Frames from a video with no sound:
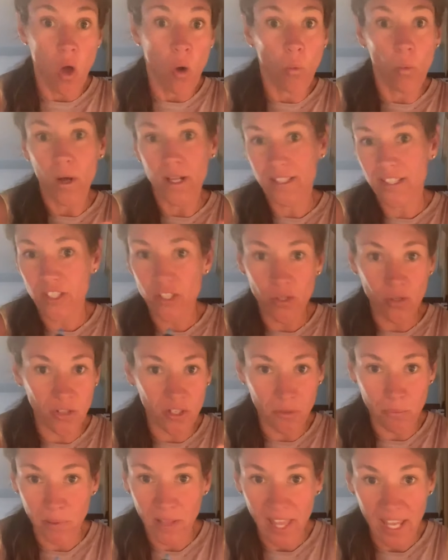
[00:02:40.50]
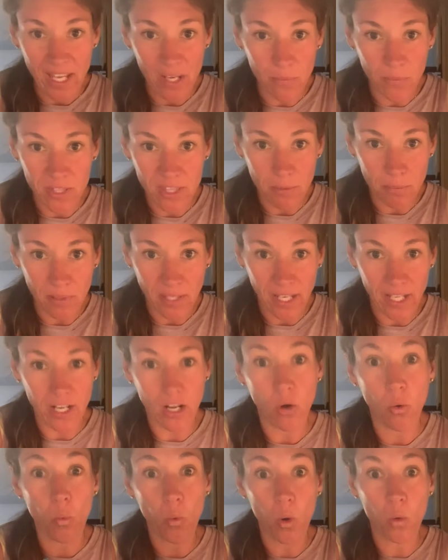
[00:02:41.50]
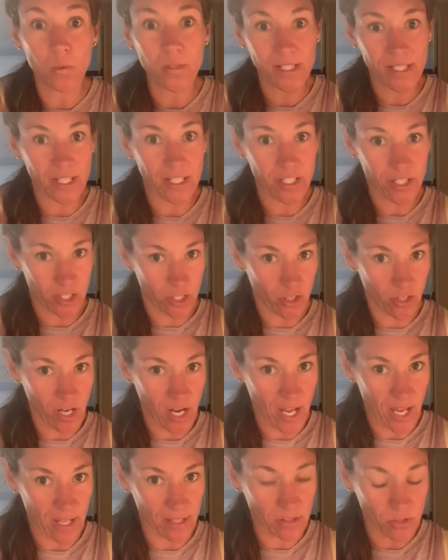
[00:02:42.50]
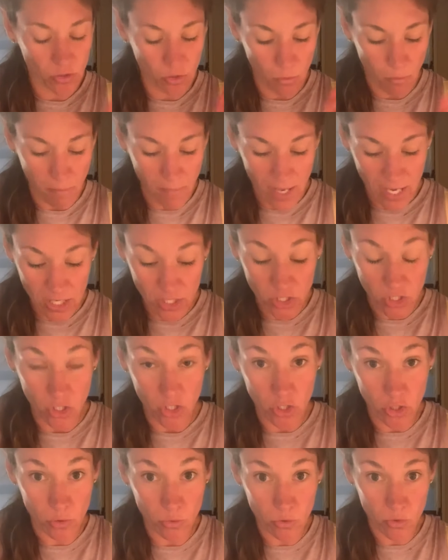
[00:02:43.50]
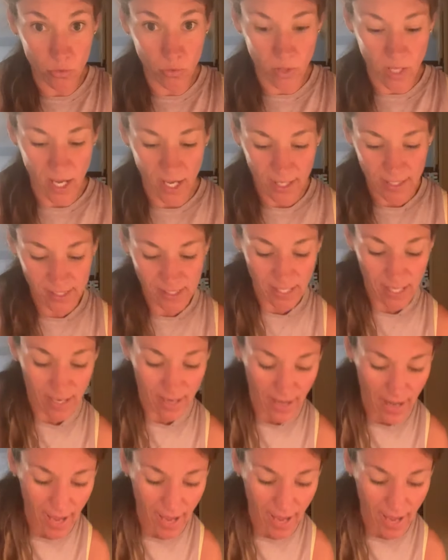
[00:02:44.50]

once you're playing with the Play-Doh, won't stick to your hand. So make sure you do this. And